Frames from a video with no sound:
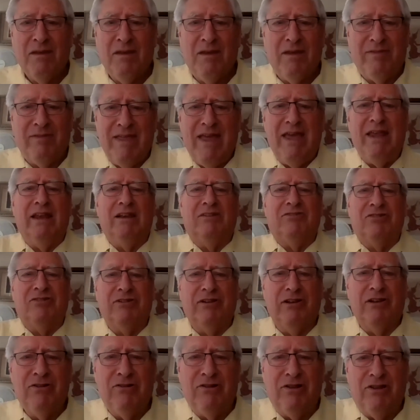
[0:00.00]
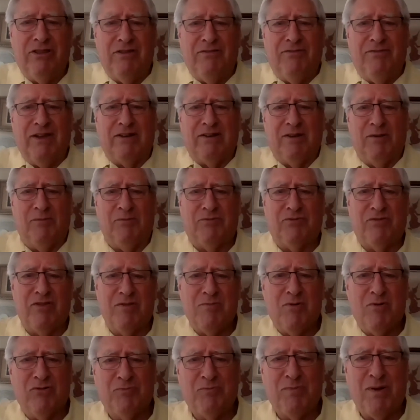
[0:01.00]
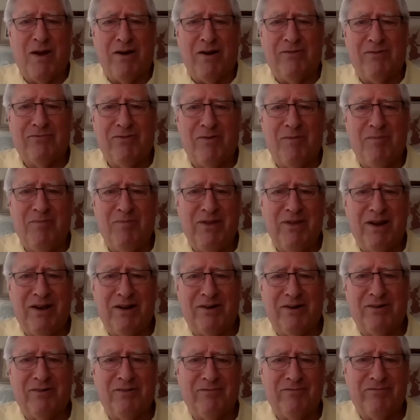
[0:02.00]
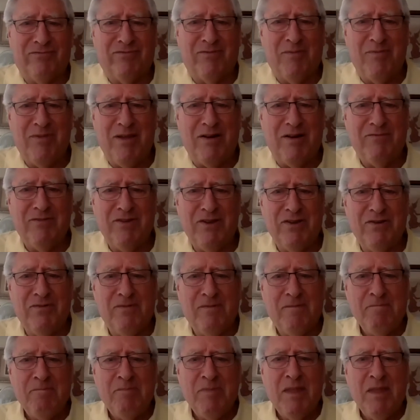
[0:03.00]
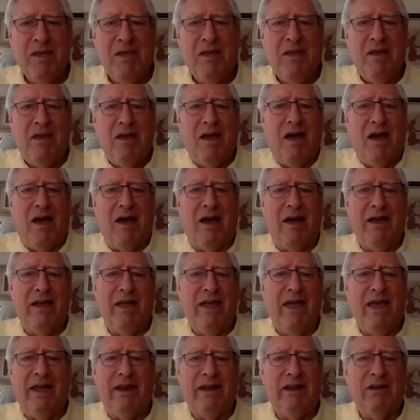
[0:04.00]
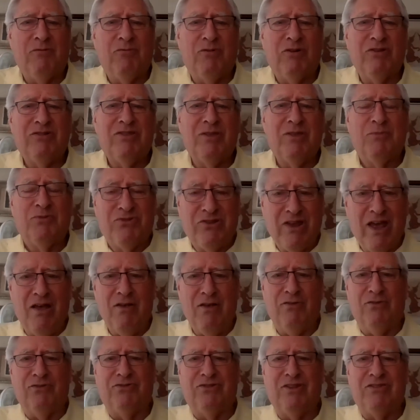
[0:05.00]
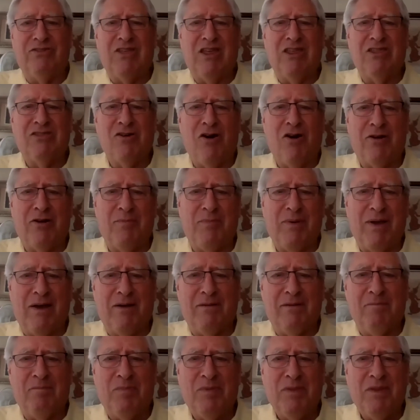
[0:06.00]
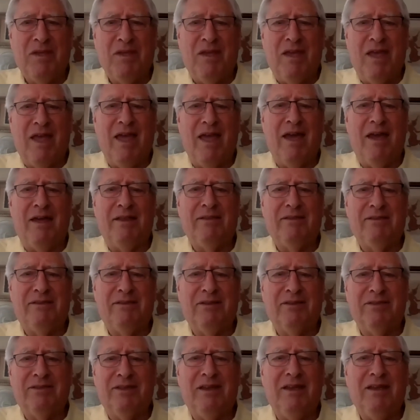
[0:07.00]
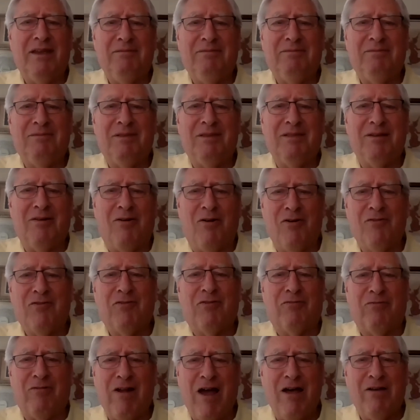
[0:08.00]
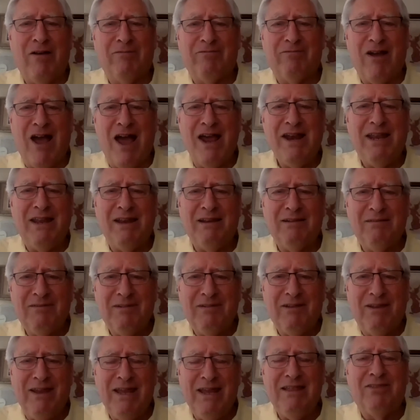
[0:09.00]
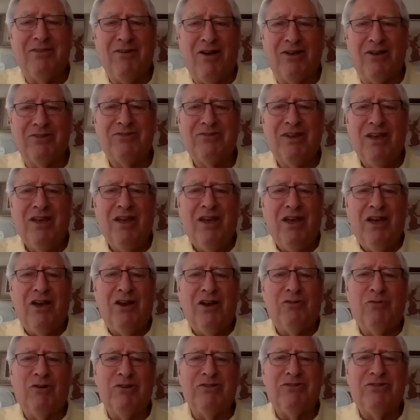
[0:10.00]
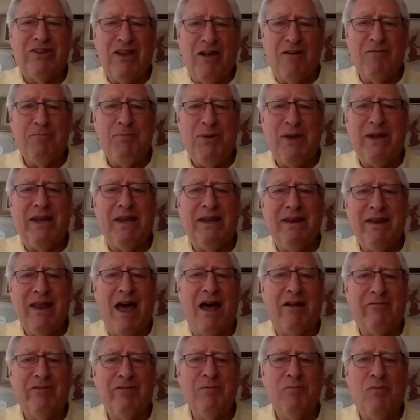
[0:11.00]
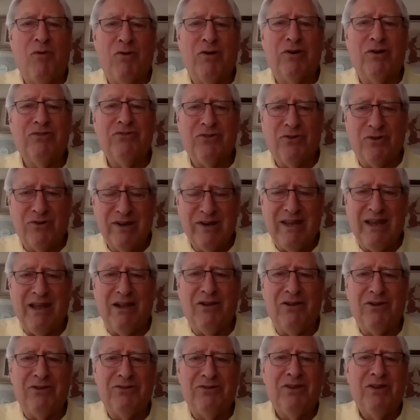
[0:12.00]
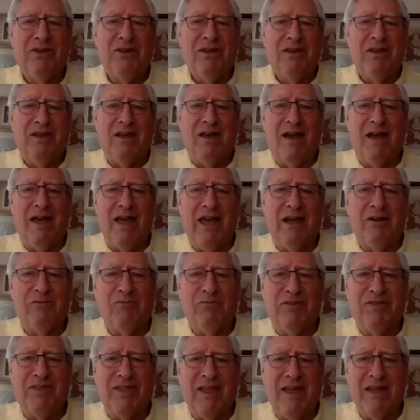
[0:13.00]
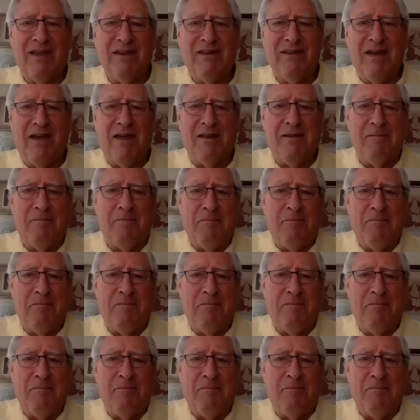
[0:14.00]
They had excluded the victims for the most part from their view, and it was themselves that they thought about. And the overriding ethos was self-pity, not remorse or guilt at what they had done.